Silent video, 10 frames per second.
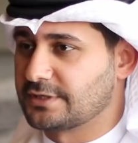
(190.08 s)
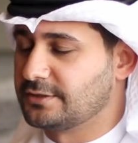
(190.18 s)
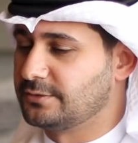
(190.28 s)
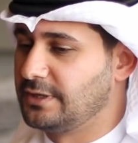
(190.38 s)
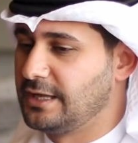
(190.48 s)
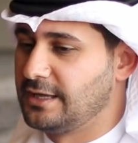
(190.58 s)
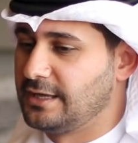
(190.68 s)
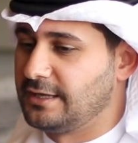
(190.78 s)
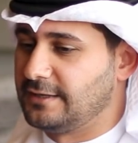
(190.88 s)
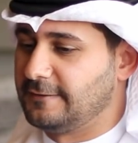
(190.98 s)
ago,
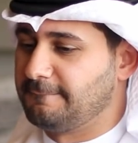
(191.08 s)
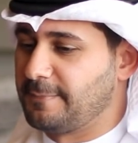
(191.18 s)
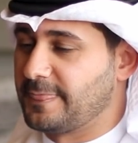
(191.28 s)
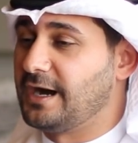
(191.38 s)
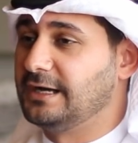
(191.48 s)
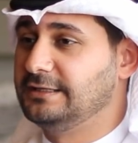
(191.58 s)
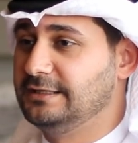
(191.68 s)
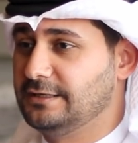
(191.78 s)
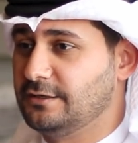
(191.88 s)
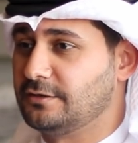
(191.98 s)
the
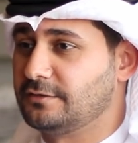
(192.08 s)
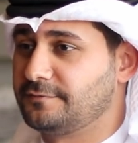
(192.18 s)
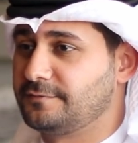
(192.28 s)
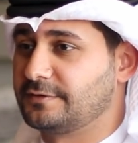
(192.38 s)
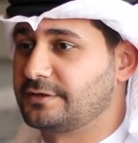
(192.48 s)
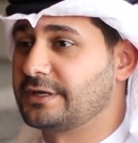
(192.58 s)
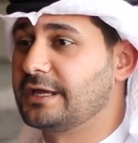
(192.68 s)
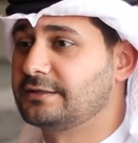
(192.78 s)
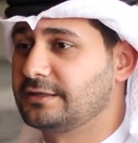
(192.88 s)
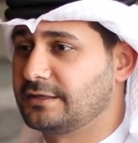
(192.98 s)
idea of
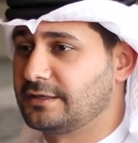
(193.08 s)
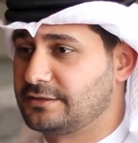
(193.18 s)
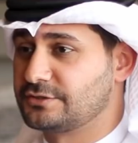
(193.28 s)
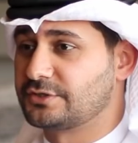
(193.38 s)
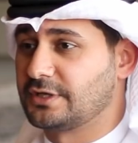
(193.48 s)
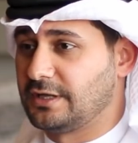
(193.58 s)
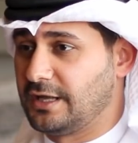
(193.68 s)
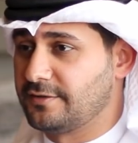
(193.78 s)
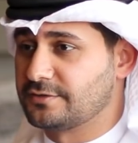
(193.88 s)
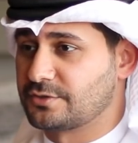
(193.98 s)
creating a digital
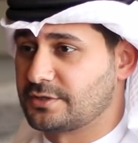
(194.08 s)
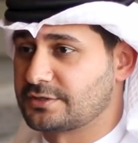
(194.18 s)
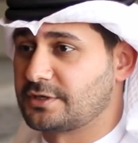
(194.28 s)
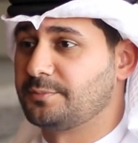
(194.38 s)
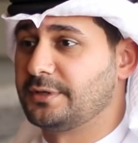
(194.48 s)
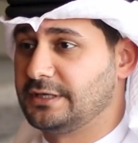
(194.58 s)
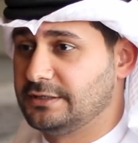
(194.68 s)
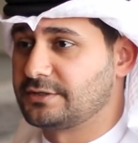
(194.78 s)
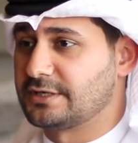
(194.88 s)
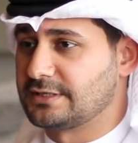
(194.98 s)
health insurance company
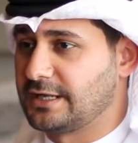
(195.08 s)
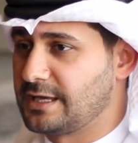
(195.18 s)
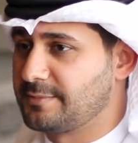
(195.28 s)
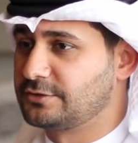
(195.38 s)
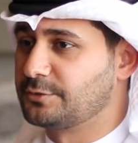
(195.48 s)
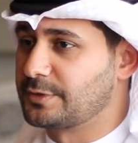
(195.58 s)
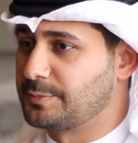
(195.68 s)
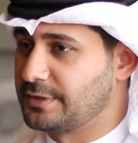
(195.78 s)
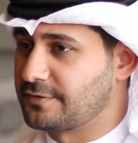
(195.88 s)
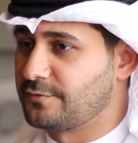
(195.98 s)
in Ras Al Khaimah to
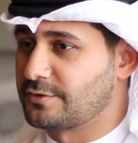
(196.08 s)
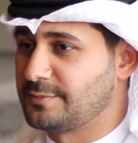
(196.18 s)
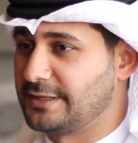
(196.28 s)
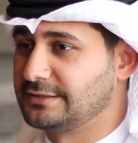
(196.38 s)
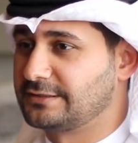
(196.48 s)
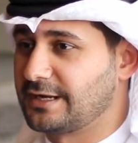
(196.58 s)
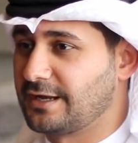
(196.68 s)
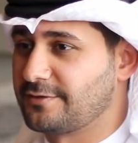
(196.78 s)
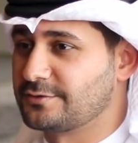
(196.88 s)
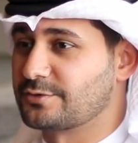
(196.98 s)
prepare for the mandatory
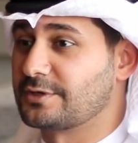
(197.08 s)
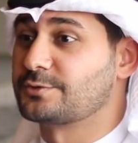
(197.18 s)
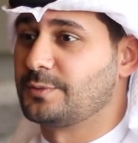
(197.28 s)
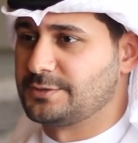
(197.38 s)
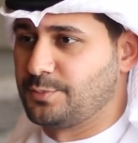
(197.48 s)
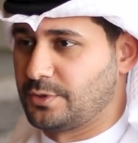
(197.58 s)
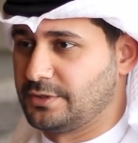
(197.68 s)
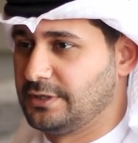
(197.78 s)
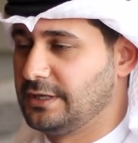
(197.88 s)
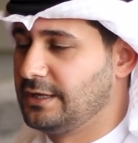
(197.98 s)
health insurance was
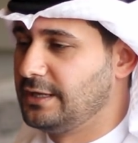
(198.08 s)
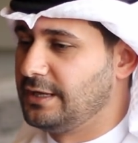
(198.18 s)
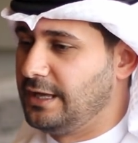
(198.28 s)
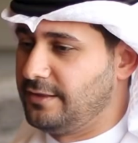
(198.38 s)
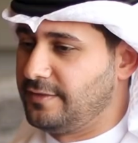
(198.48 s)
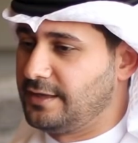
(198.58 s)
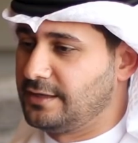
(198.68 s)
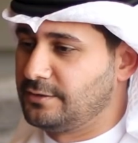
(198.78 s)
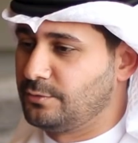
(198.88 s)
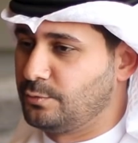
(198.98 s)
born. And
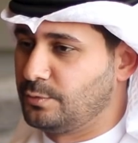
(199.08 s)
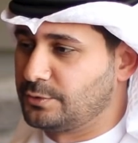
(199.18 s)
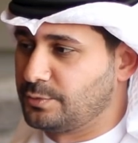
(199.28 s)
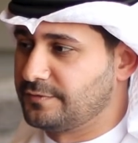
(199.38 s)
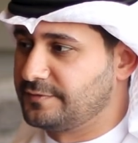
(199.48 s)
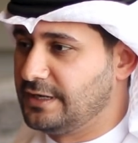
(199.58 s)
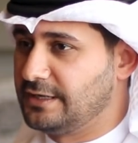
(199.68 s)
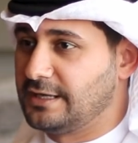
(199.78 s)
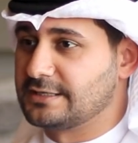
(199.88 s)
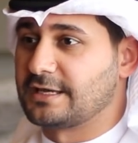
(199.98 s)
then what we've
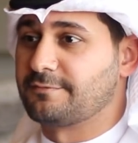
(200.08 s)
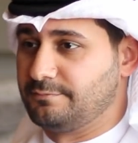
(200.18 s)
done, as